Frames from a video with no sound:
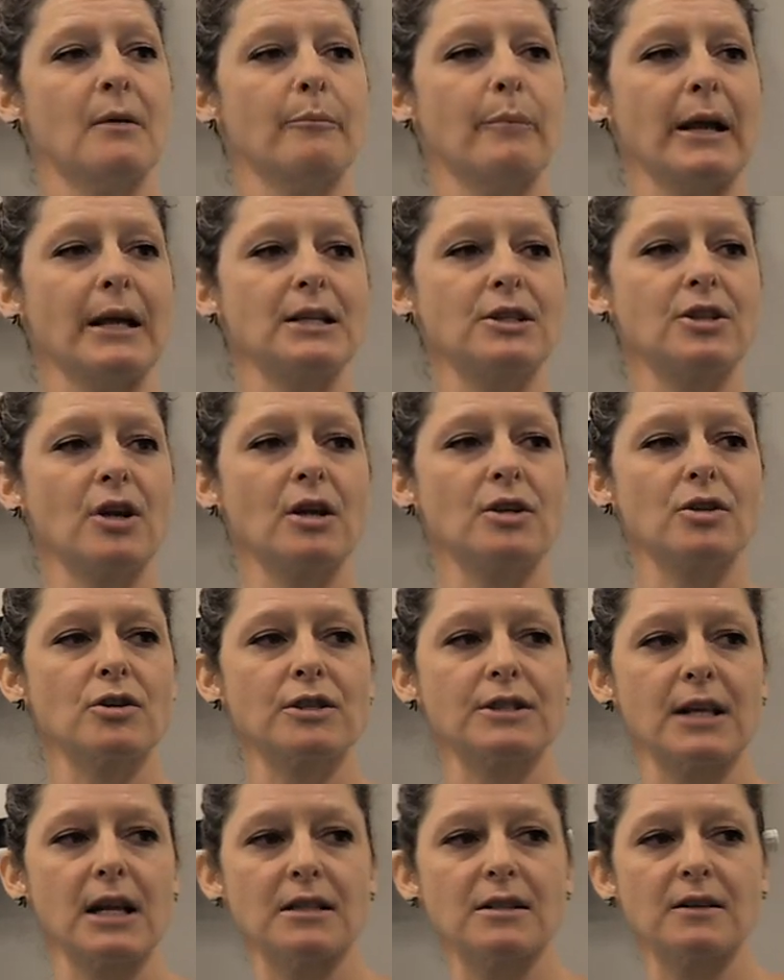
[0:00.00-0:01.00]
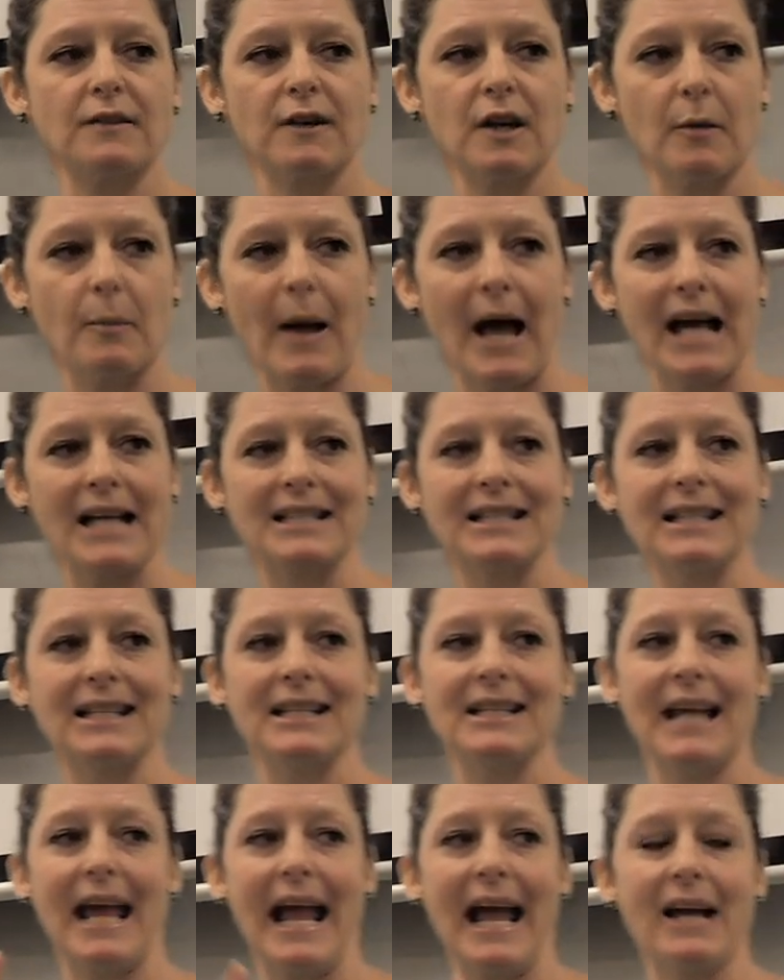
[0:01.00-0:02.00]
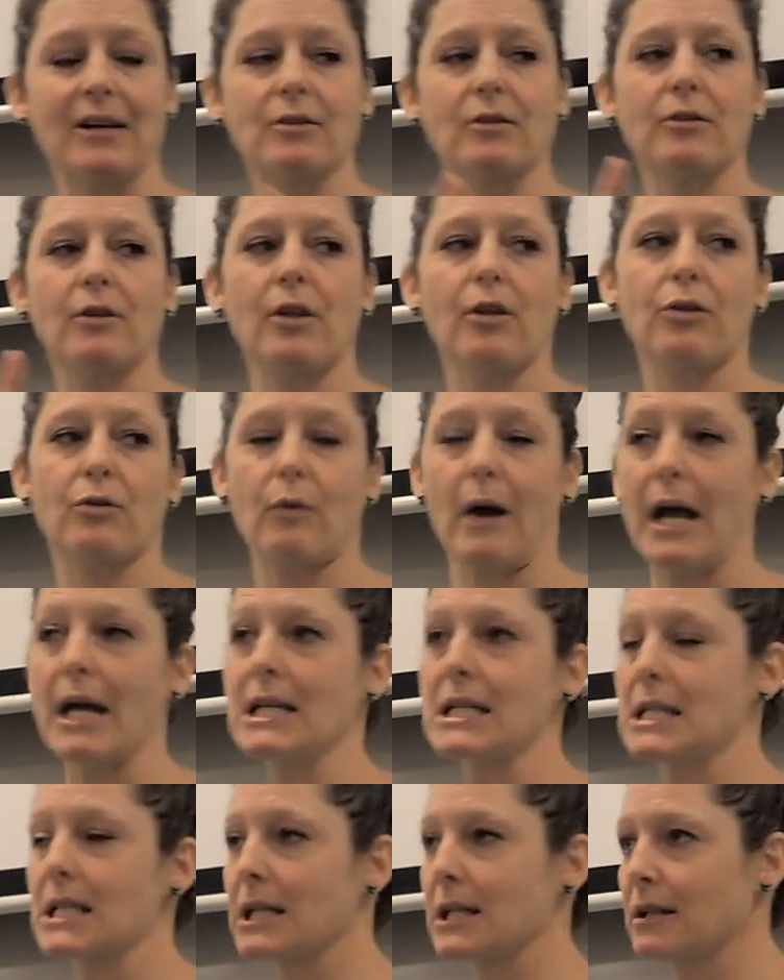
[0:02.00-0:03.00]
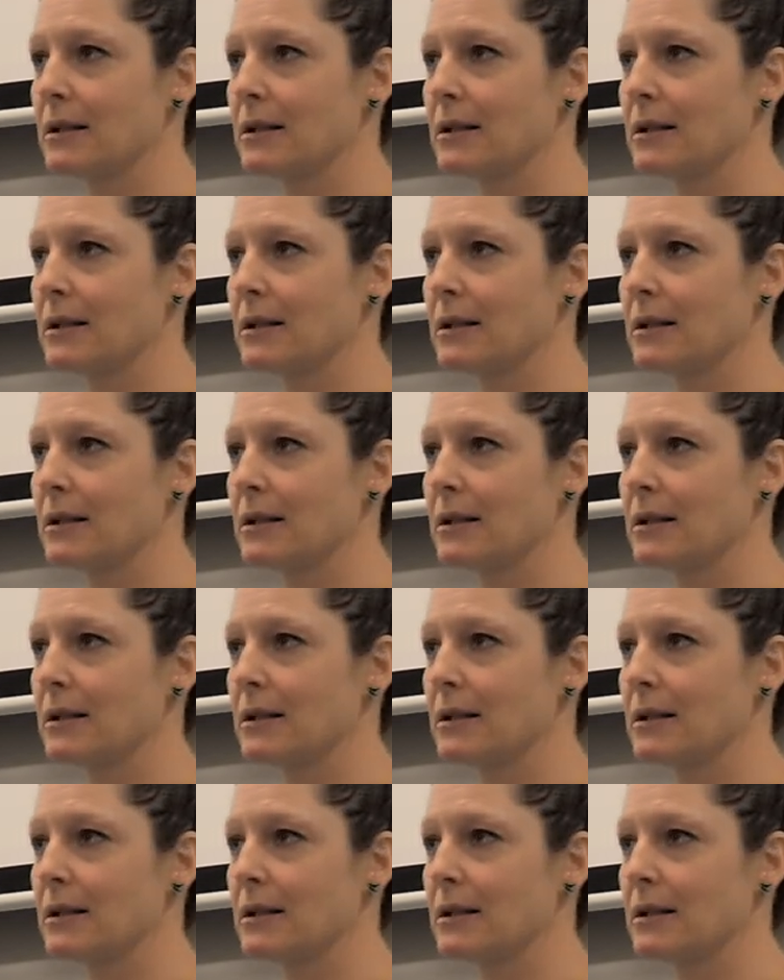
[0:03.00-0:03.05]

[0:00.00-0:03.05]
Based on your sense of capacity to handle the threat,